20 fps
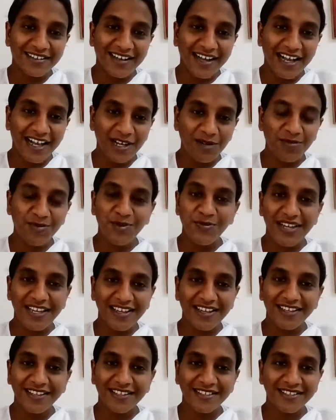helped
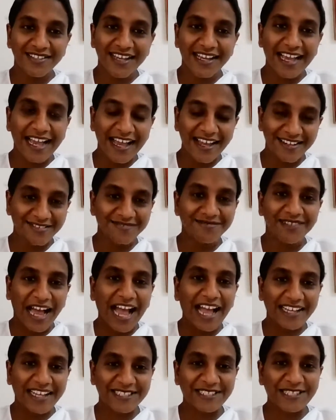me is again
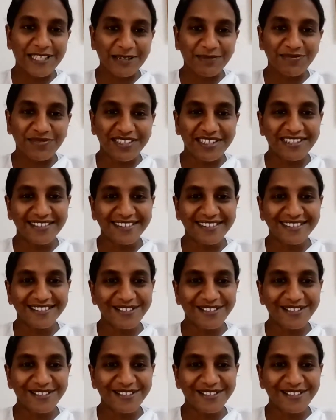accepting.